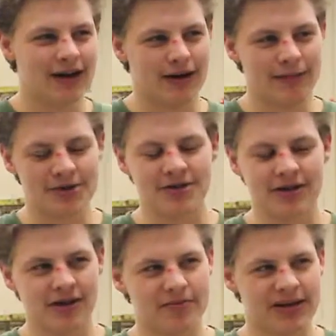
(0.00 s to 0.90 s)
I'm actually
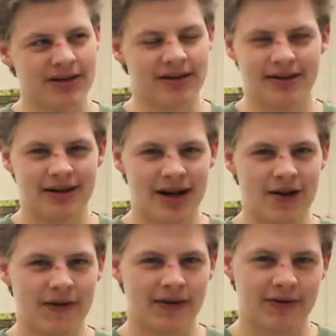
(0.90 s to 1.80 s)
going to be an
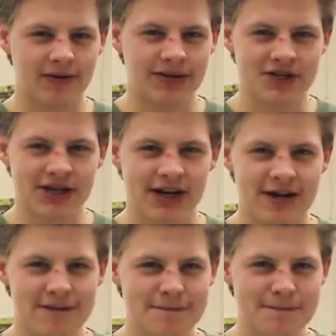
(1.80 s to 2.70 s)
aeronautical engineer,